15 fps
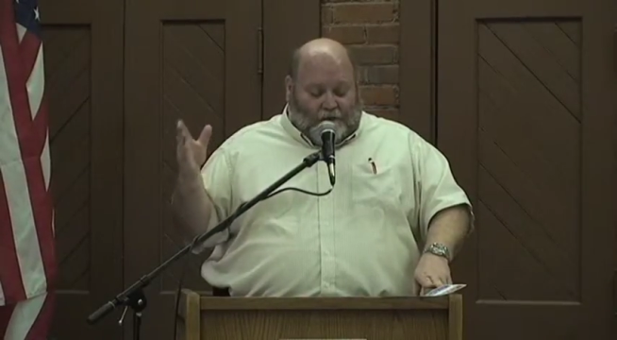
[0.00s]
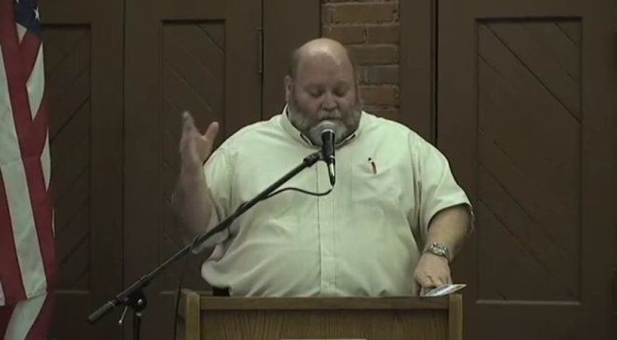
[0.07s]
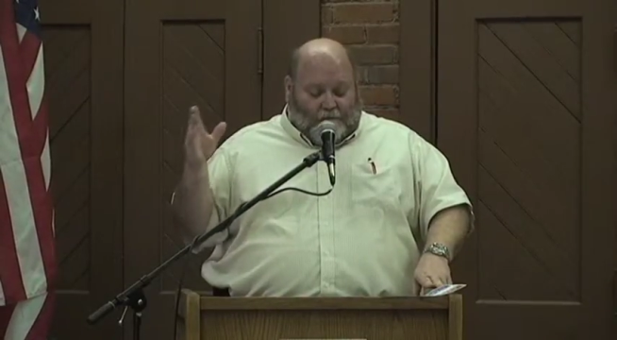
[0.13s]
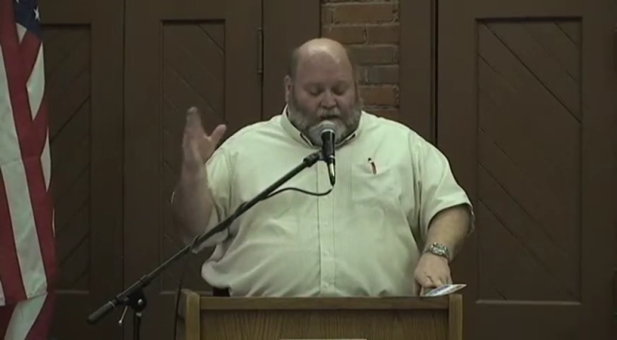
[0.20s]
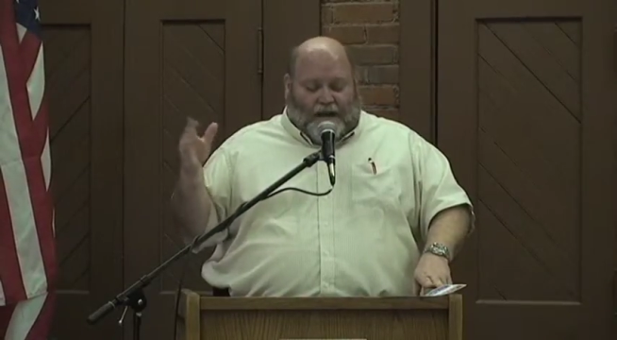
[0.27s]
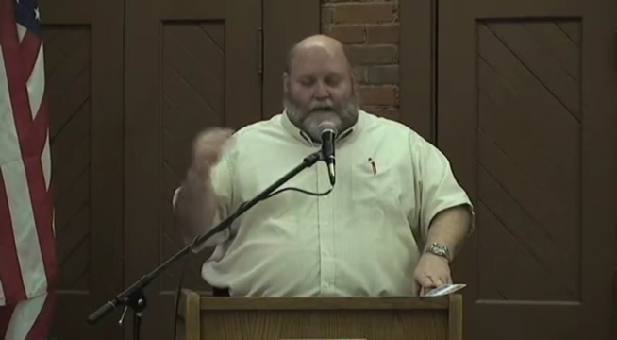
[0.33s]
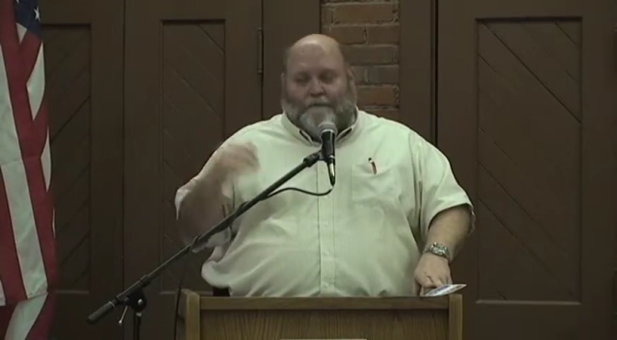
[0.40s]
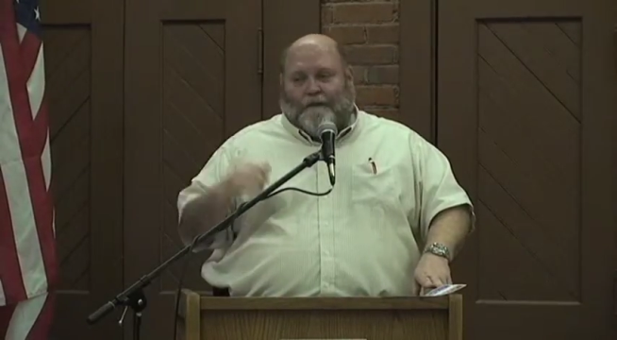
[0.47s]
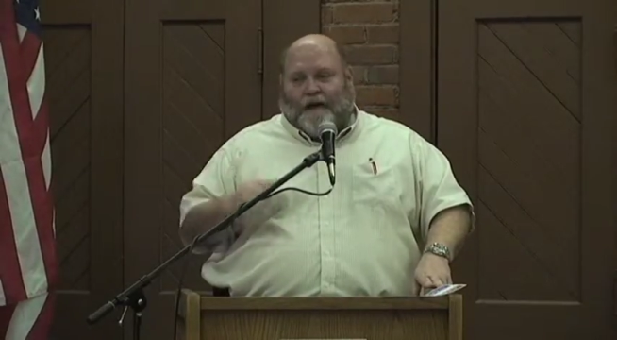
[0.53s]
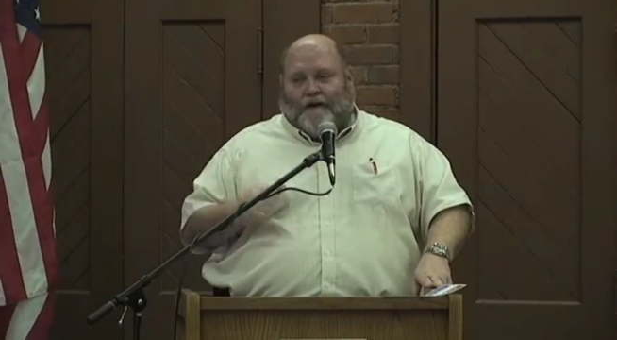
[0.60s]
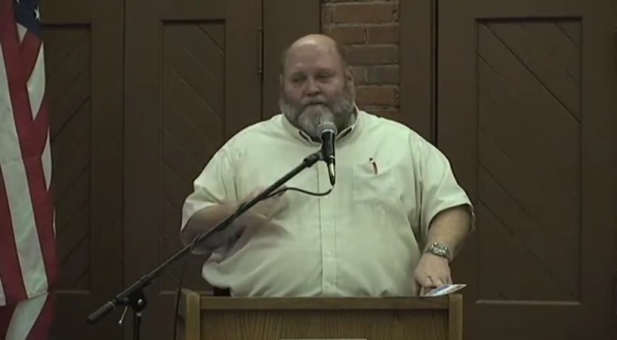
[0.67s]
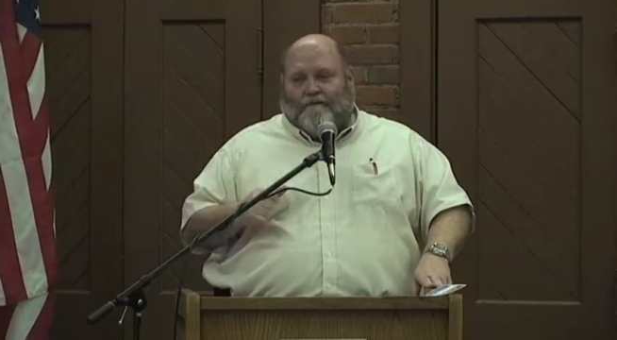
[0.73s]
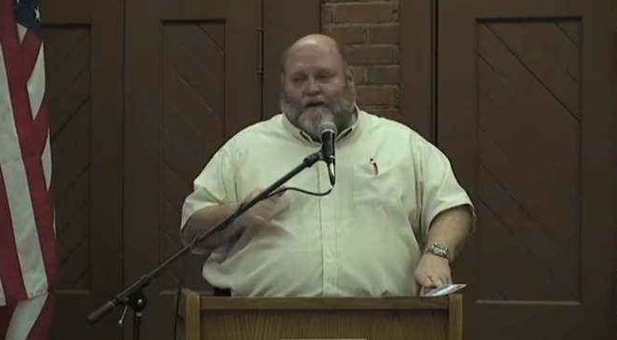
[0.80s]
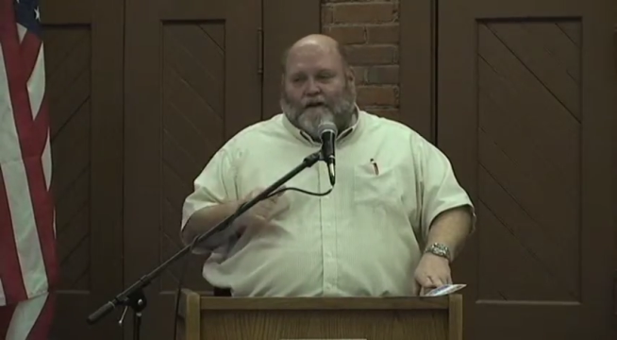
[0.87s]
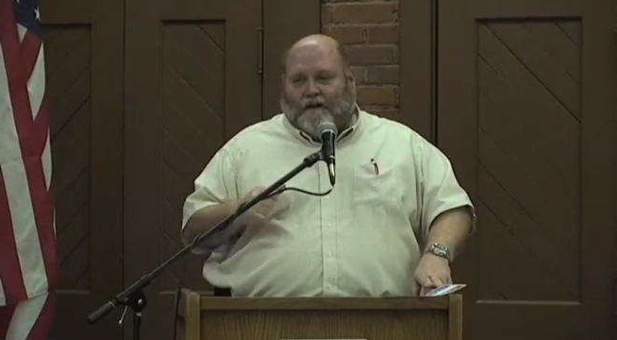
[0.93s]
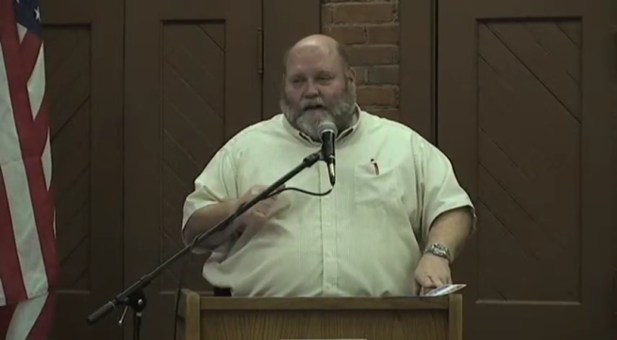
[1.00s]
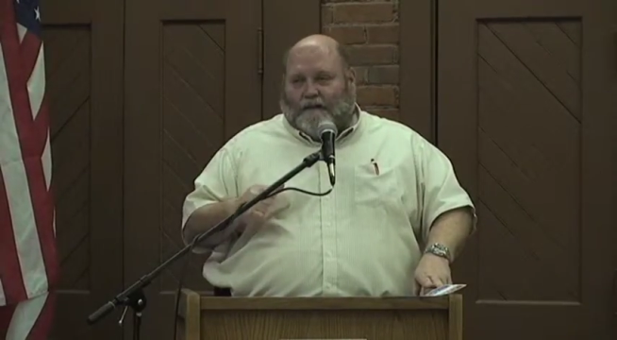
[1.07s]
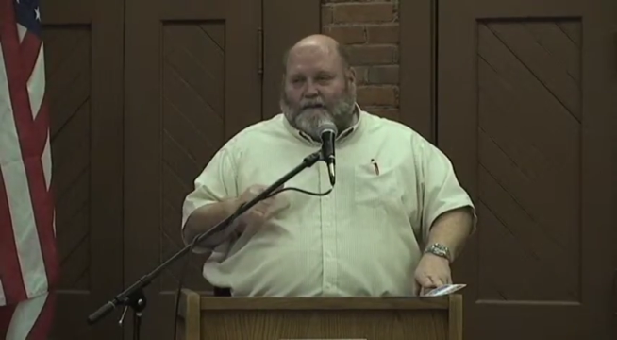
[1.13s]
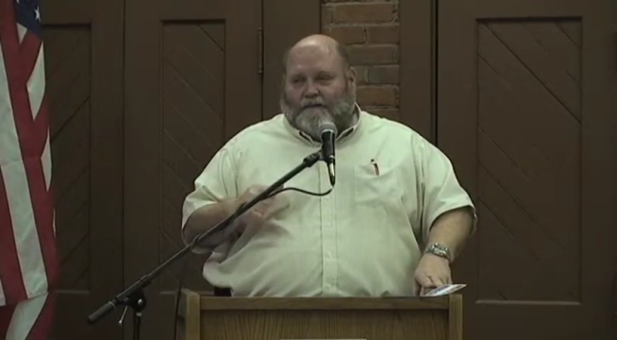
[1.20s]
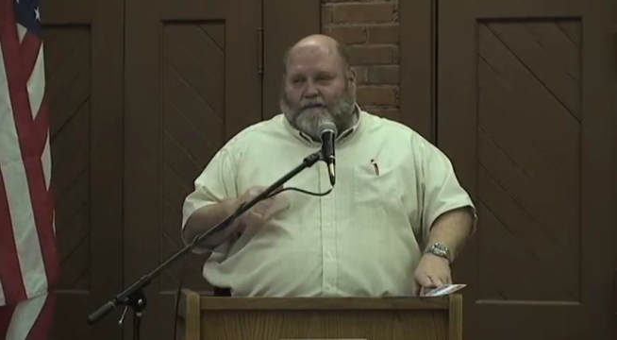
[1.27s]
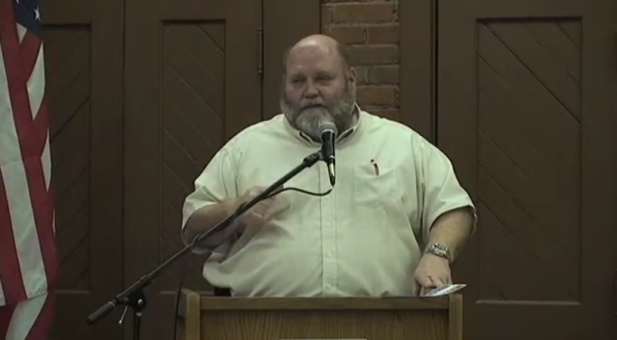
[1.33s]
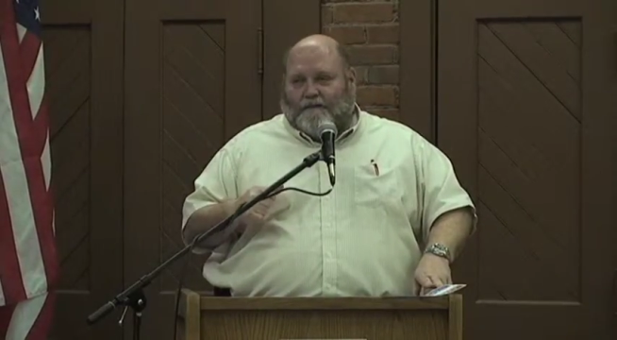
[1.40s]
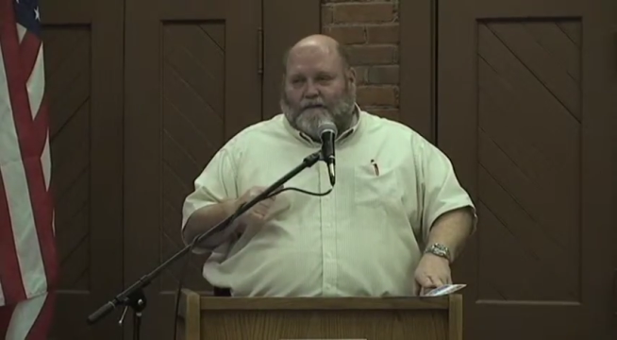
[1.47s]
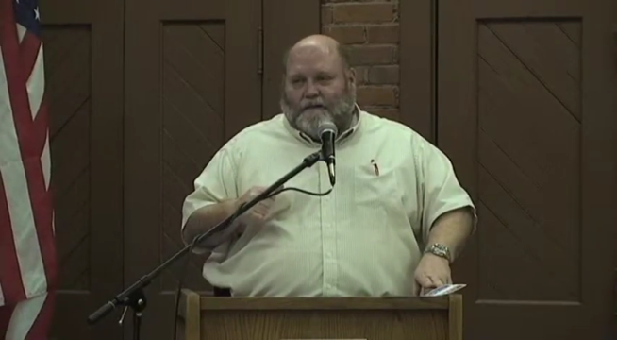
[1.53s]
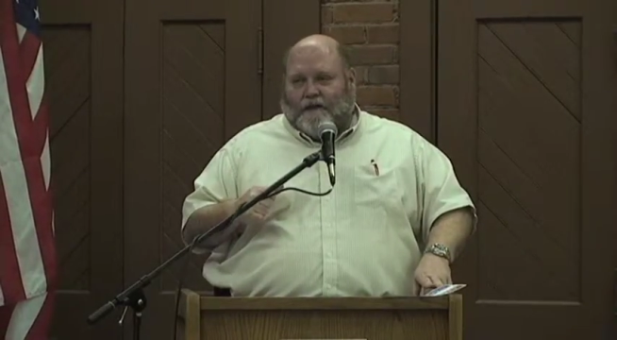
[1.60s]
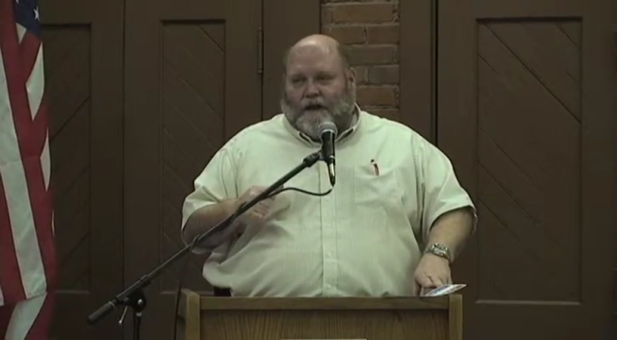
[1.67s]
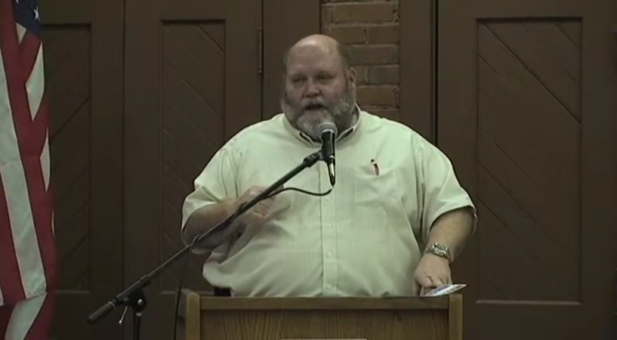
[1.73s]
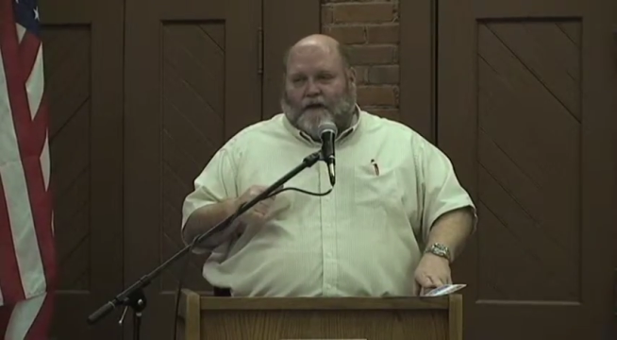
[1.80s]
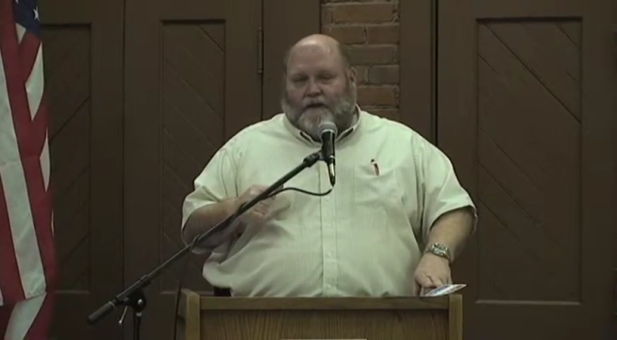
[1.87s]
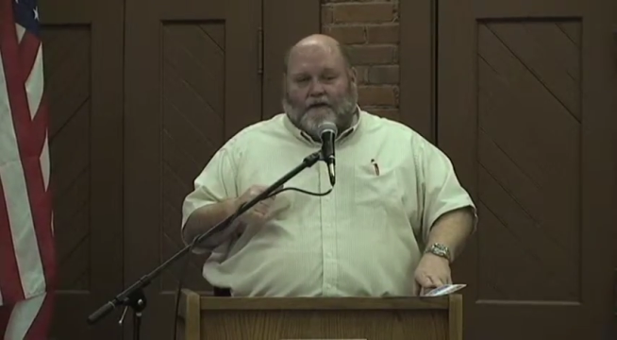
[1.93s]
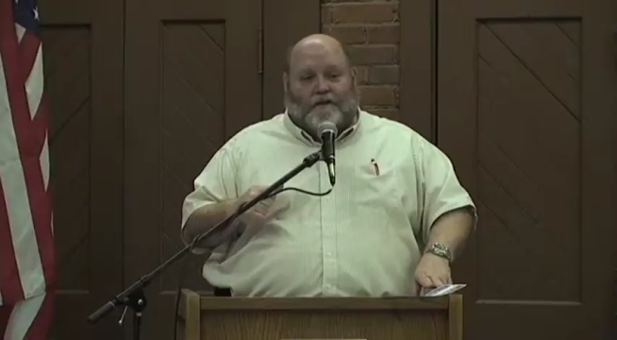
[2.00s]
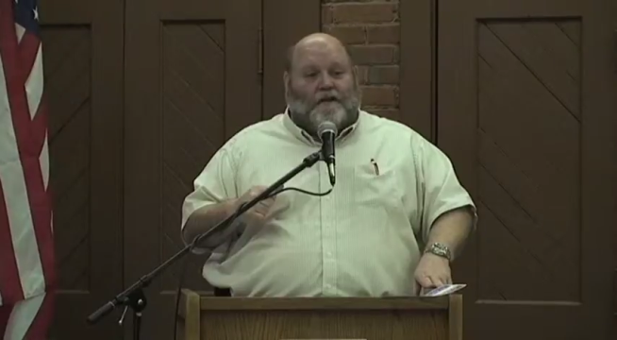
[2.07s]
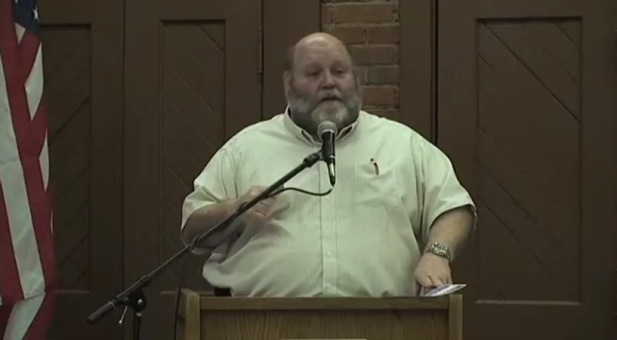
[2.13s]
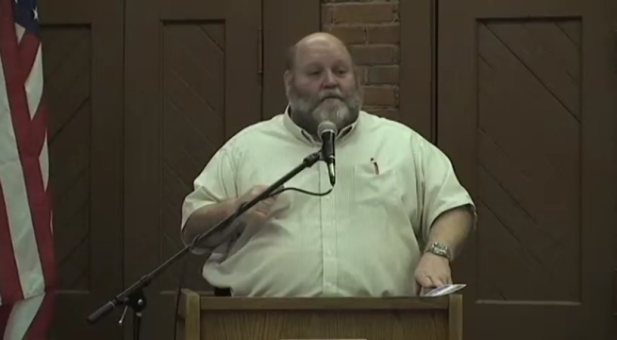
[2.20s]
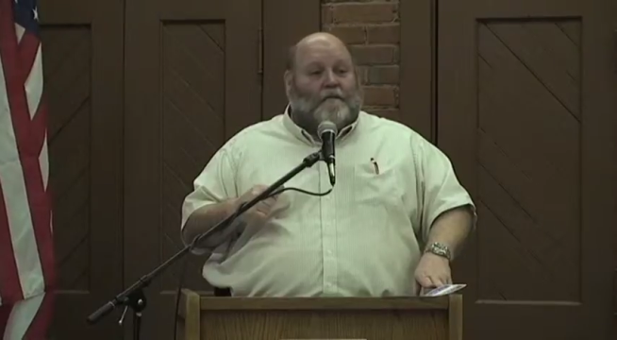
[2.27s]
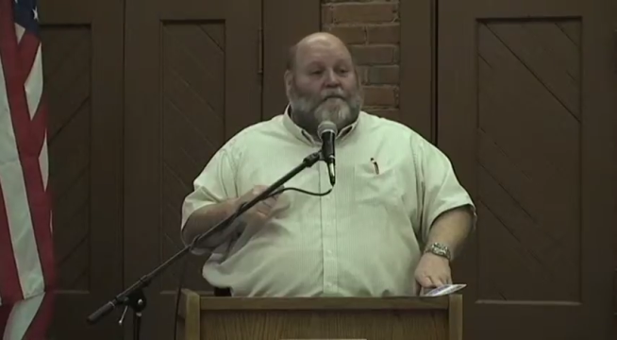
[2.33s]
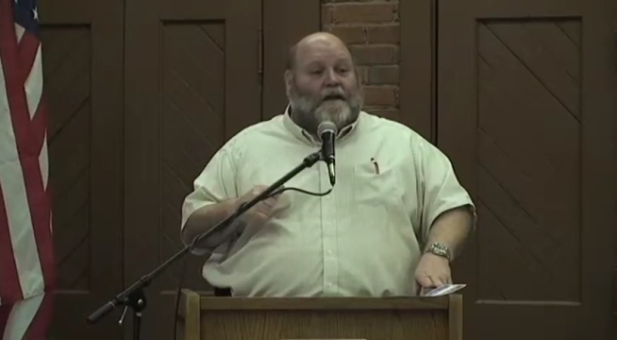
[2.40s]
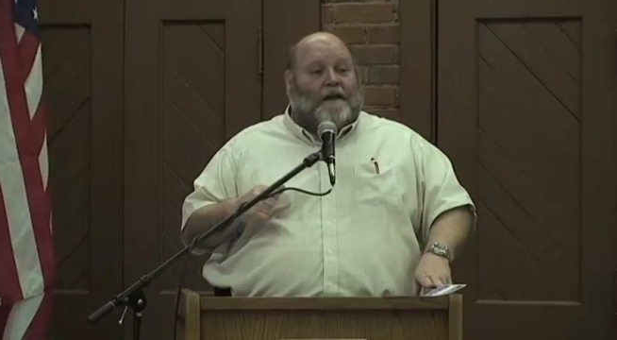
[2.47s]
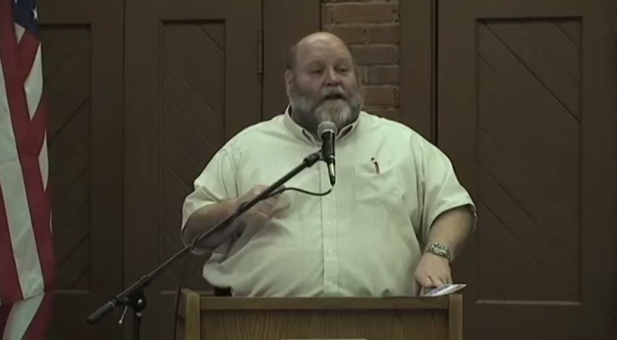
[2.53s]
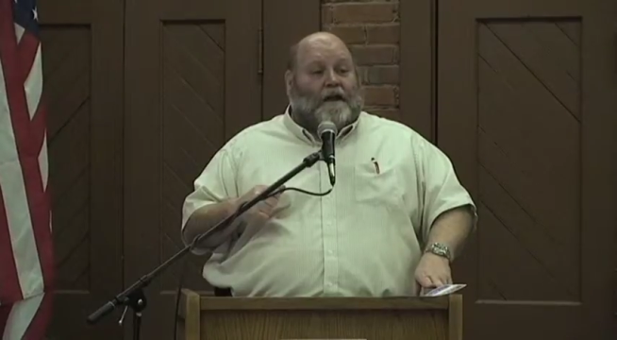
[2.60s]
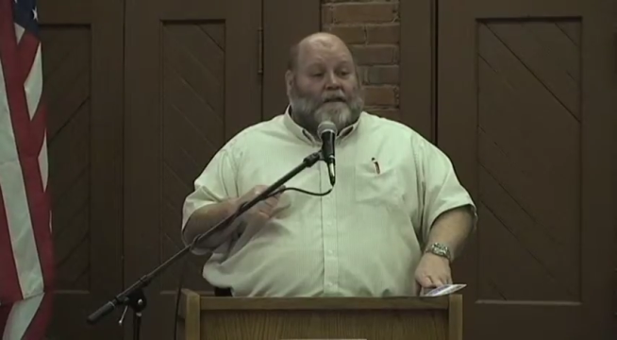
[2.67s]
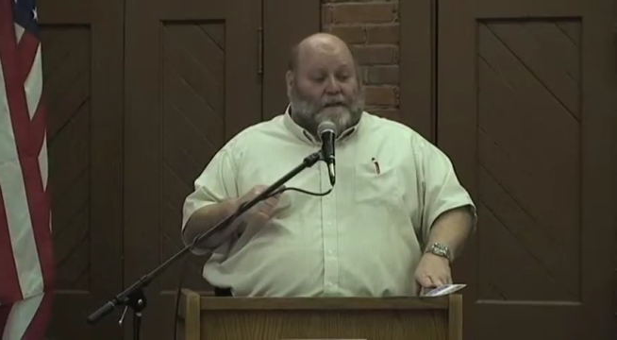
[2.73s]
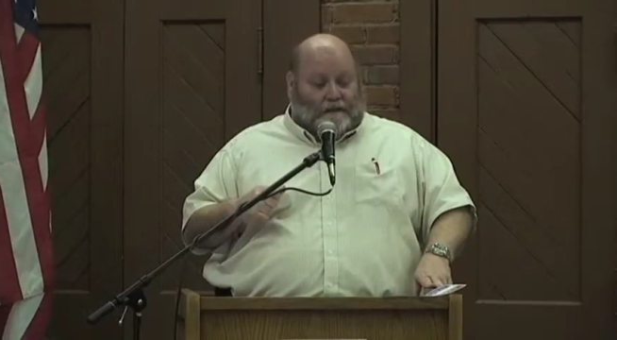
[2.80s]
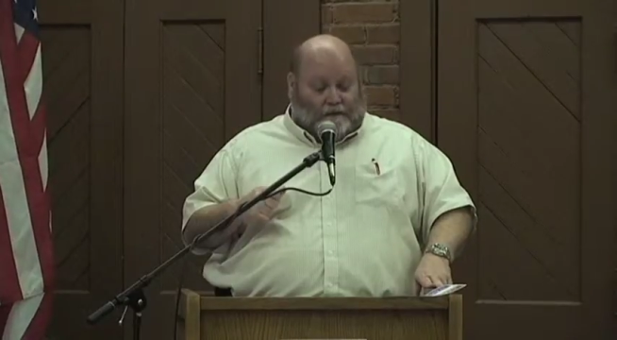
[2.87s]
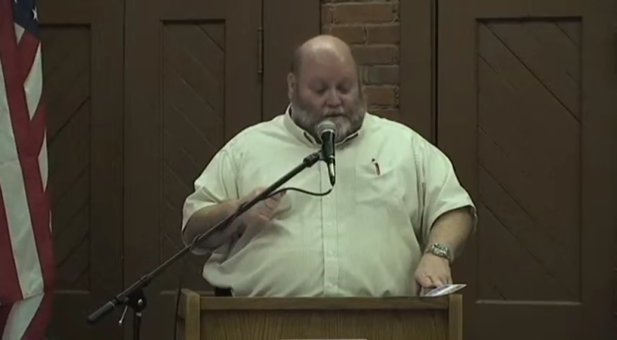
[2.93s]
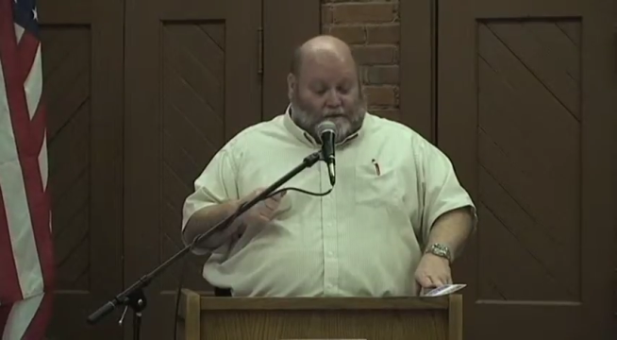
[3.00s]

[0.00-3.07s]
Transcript: many pay far less and a good number pay nothing.